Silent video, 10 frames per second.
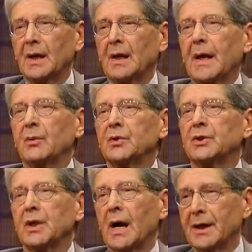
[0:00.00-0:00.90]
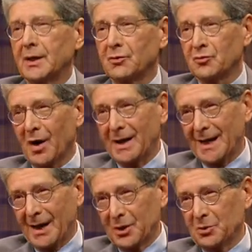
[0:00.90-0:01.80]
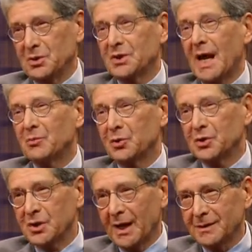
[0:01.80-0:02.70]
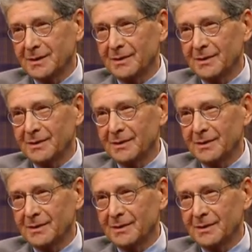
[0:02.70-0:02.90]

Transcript: It was shocking to find out that it was 10%. Mm-hmm.